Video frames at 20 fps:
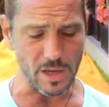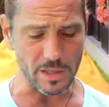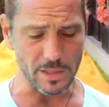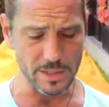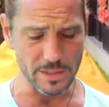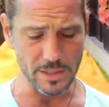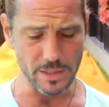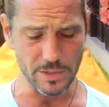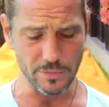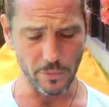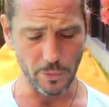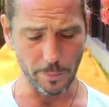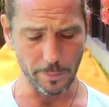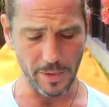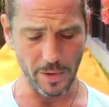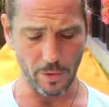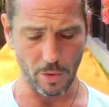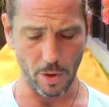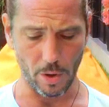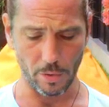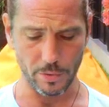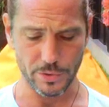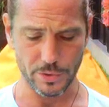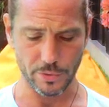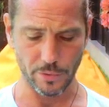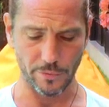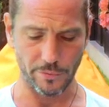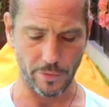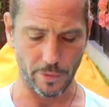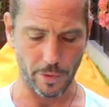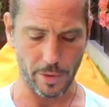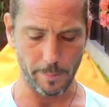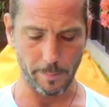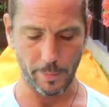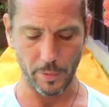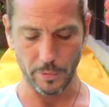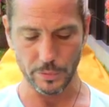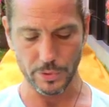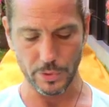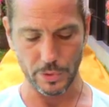this is for me also very
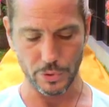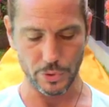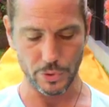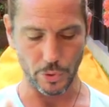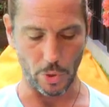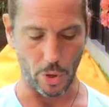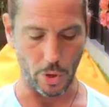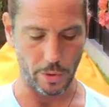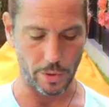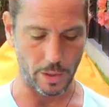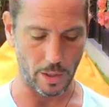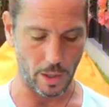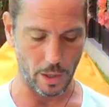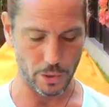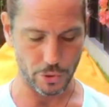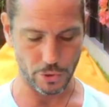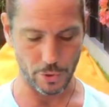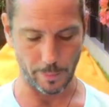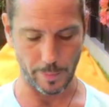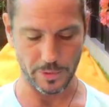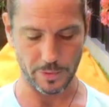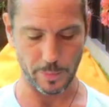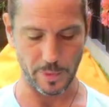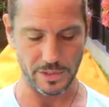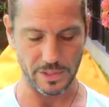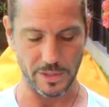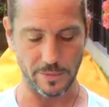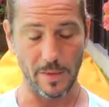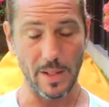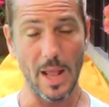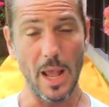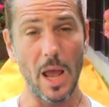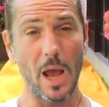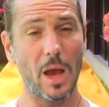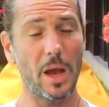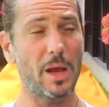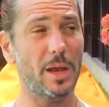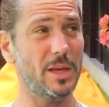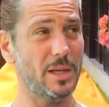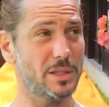important to enlarge your perspective.
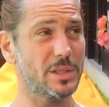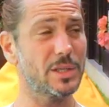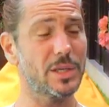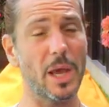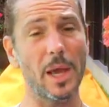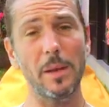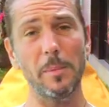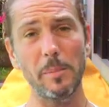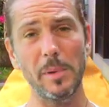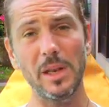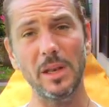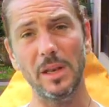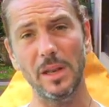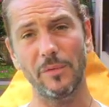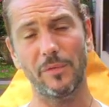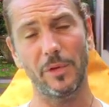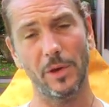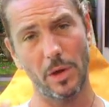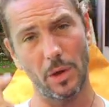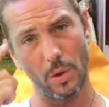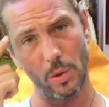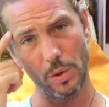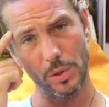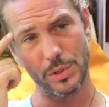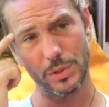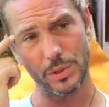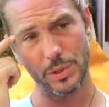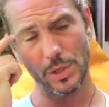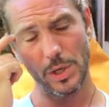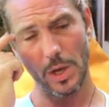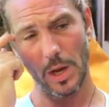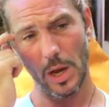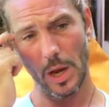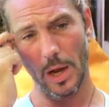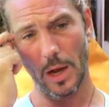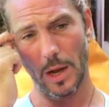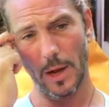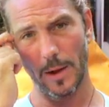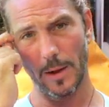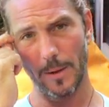It can be difficult
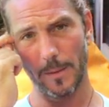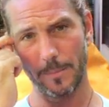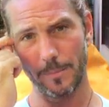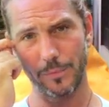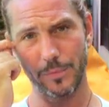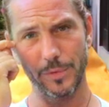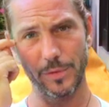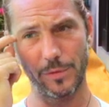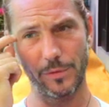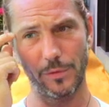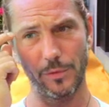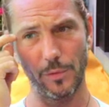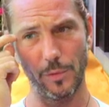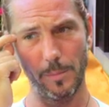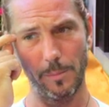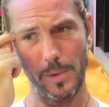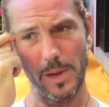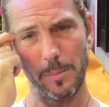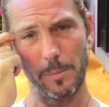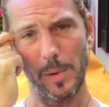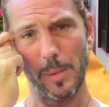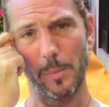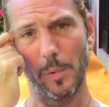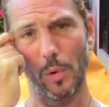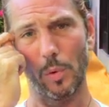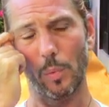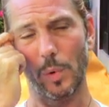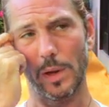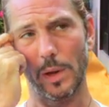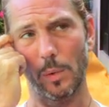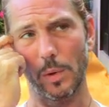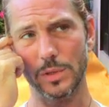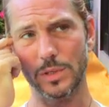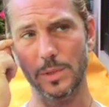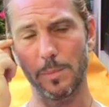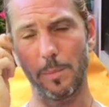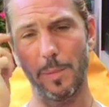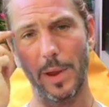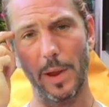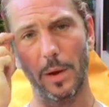to meet people. When I was
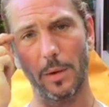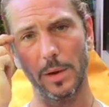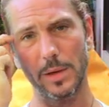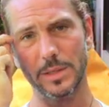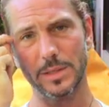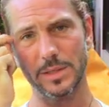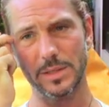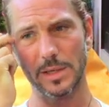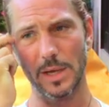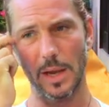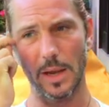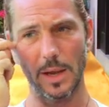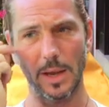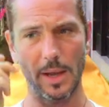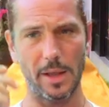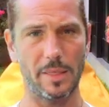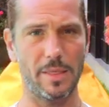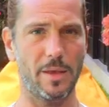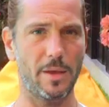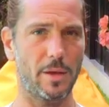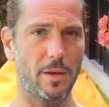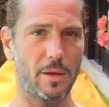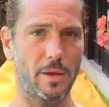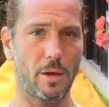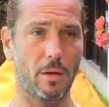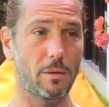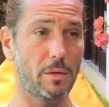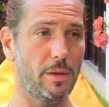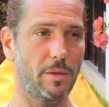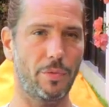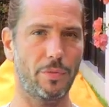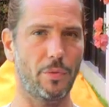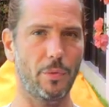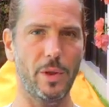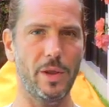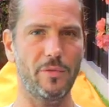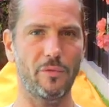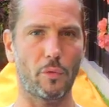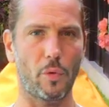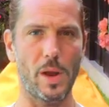in Paris, I had only
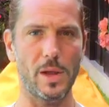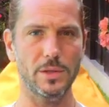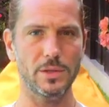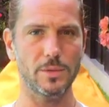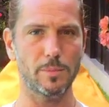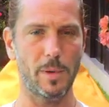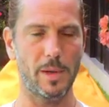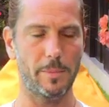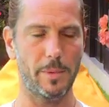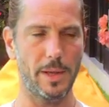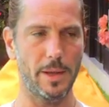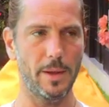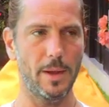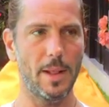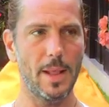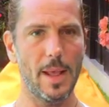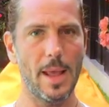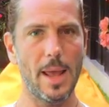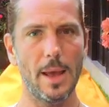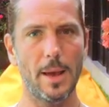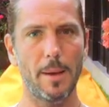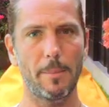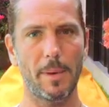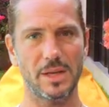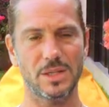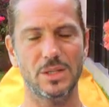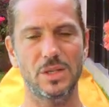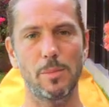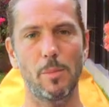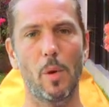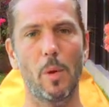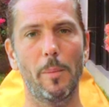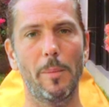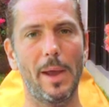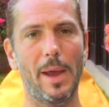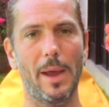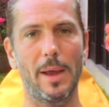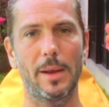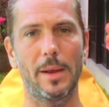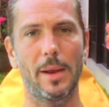3 friends, maybe, maximum,
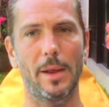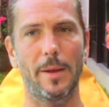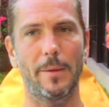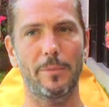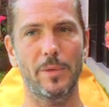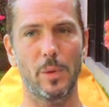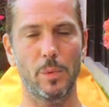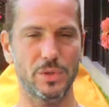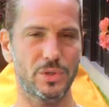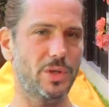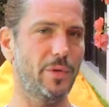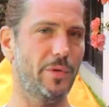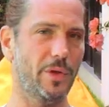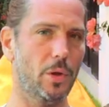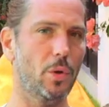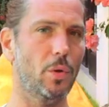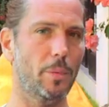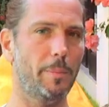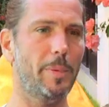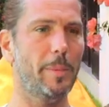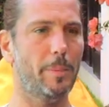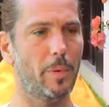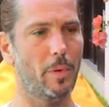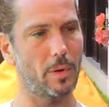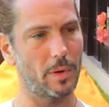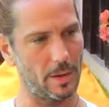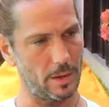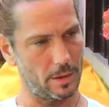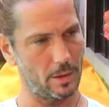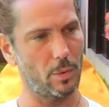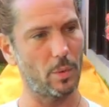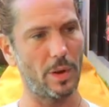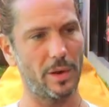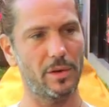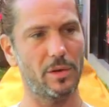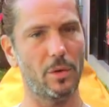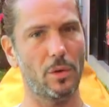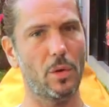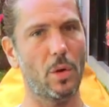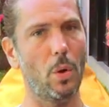and it was difficult. People are
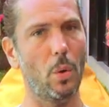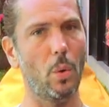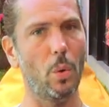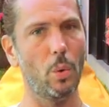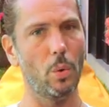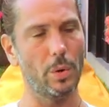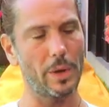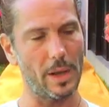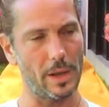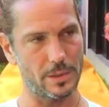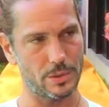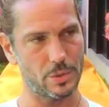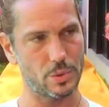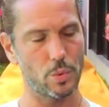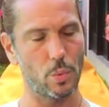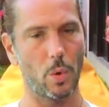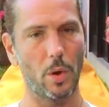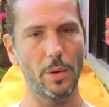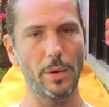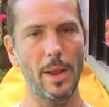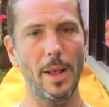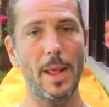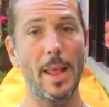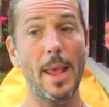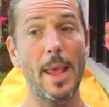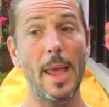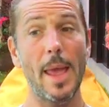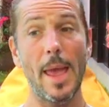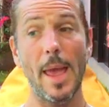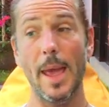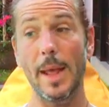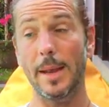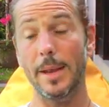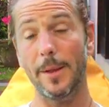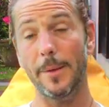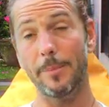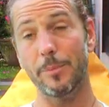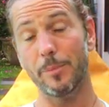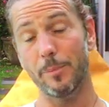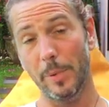quite cold and so on. And,
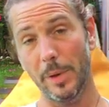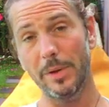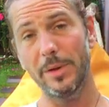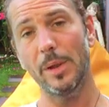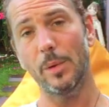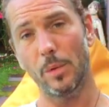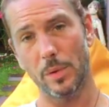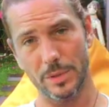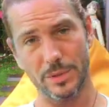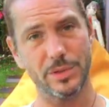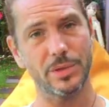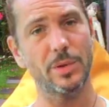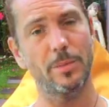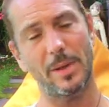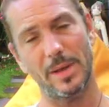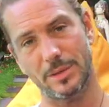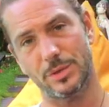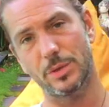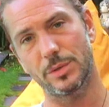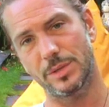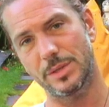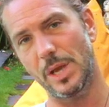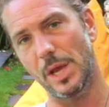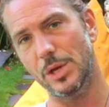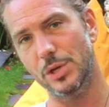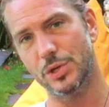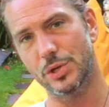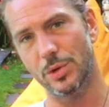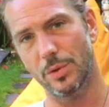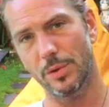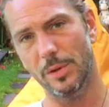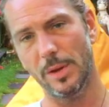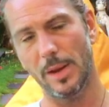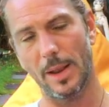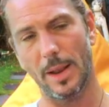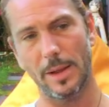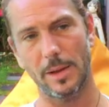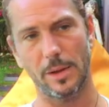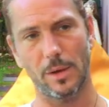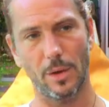but there was some association,
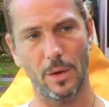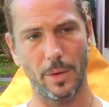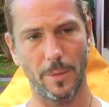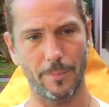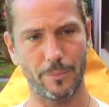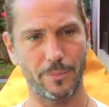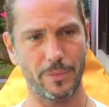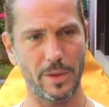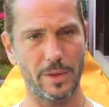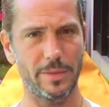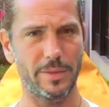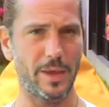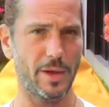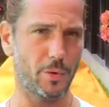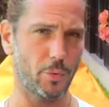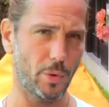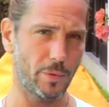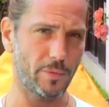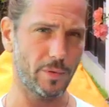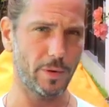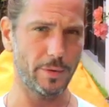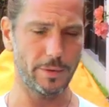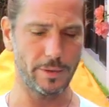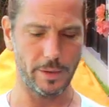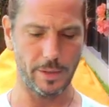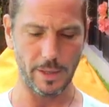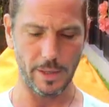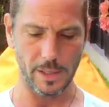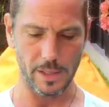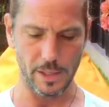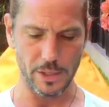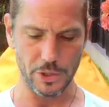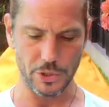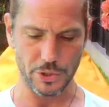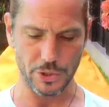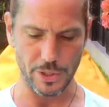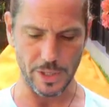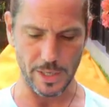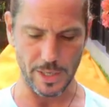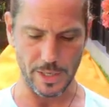like the equivalent in
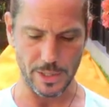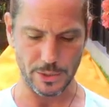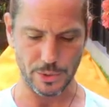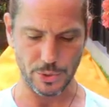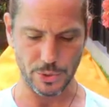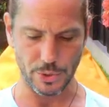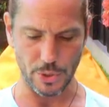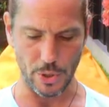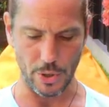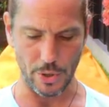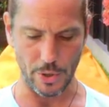English is